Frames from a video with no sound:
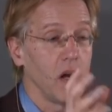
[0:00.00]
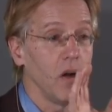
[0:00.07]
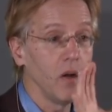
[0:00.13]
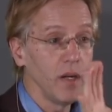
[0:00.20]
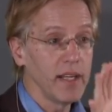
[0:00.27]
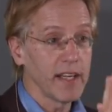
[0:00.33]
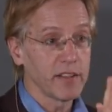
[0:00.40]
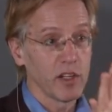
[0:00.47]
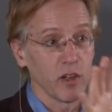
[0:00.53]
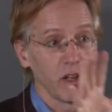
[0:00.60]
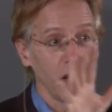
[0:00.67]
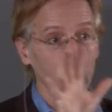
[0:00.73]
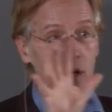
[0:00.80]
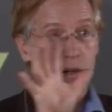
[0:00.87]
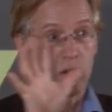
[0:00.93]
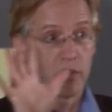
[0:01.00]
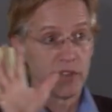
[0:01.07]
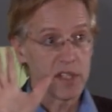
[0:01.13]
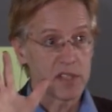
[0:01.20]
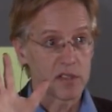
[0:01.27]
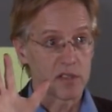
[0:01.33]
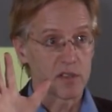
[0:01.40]
Only at the long
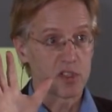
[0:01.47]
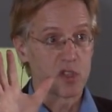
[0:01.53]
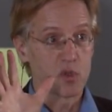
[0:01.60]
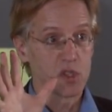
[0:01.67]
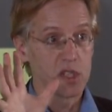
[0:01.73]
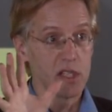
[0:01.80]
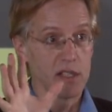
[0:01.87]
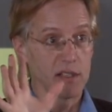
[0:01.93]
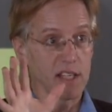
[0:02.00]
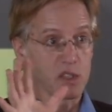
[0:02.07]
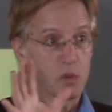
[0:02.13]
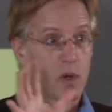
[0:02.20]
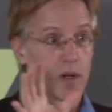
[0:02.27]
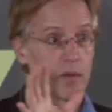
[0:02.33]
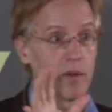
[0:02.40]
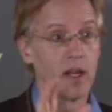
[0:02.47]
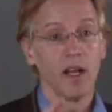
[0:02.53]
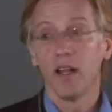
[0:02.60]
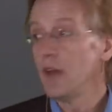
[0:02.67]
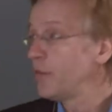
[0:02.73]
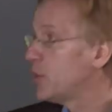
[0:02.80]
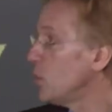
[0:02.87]
distance you see it as one.
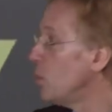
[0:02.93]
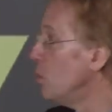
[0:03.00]
If you